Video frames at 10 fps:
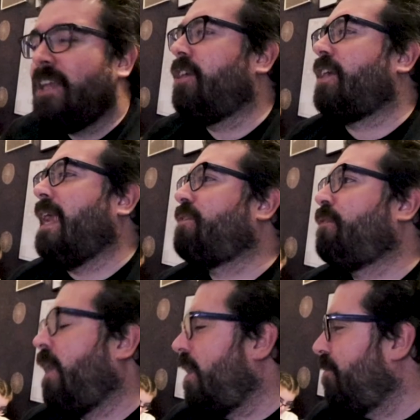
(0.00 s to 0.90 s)
You can have the
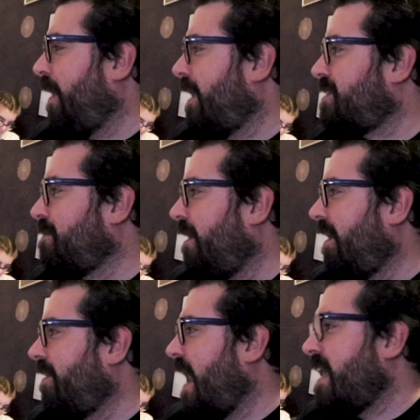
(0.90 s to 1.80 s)
final part
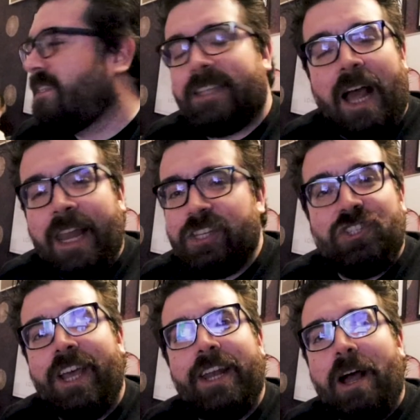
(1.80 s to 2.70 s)
tomorrow, yes. And he's
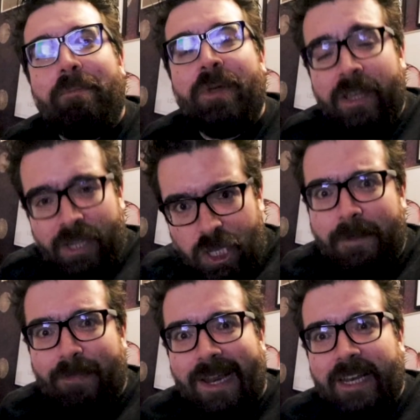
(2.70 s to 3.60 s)
cheered up
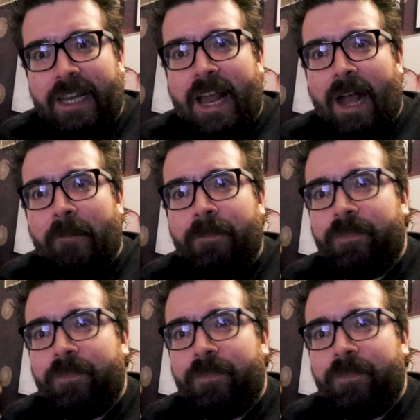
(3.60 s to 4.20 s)
completely now. Part